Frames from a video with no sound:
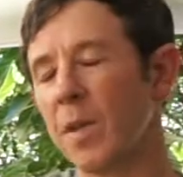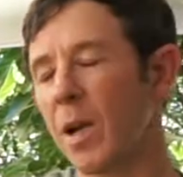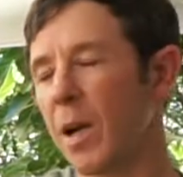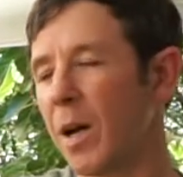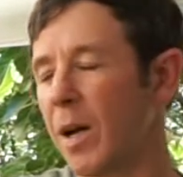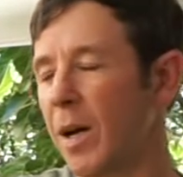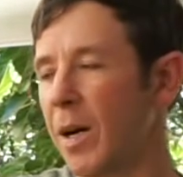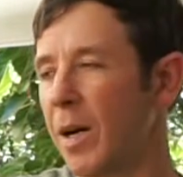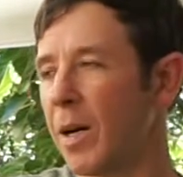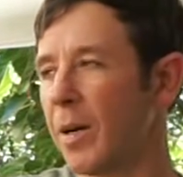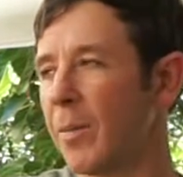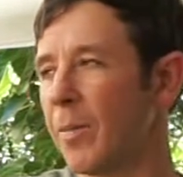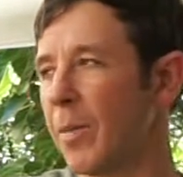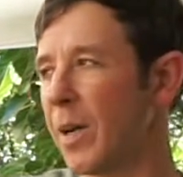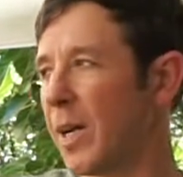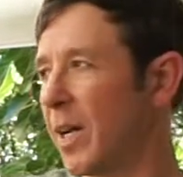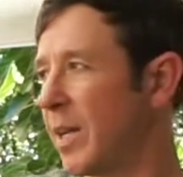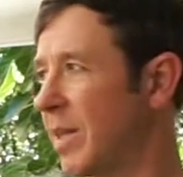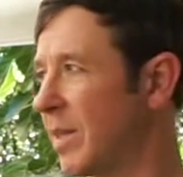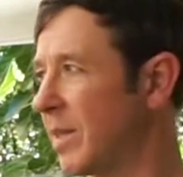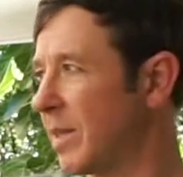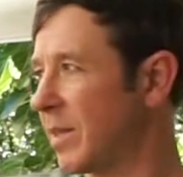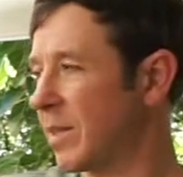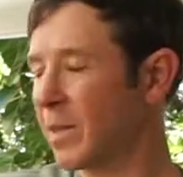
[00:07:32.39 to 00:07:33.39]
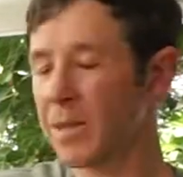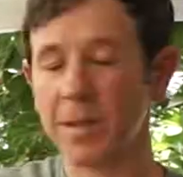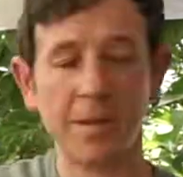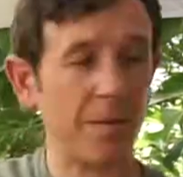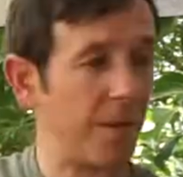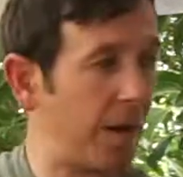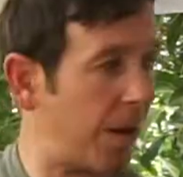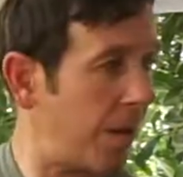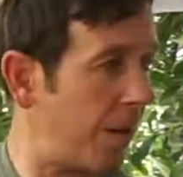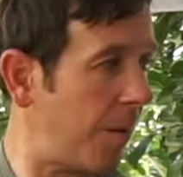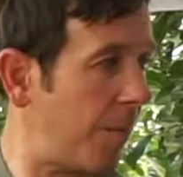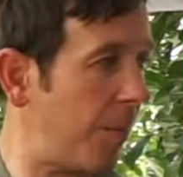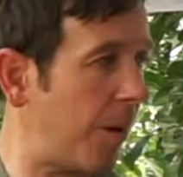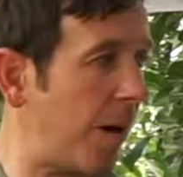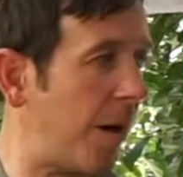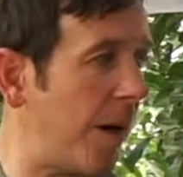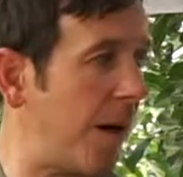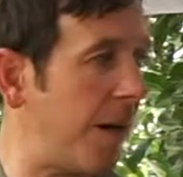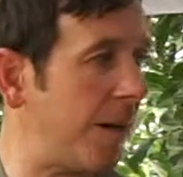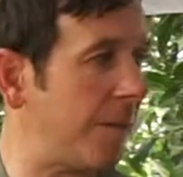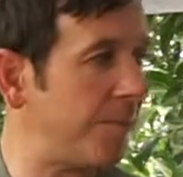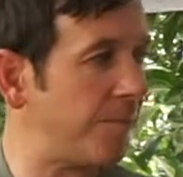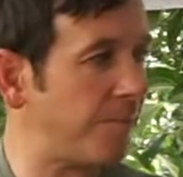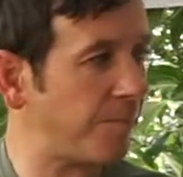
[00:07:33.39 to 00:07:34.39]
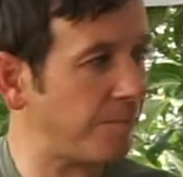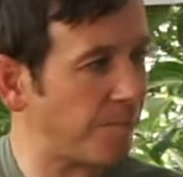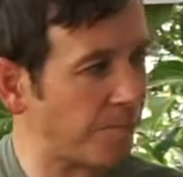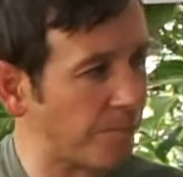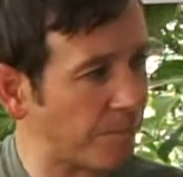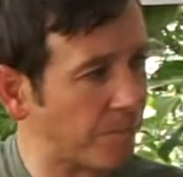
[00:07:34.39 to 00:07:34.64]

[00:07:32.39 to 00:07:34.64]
um, and around the pond.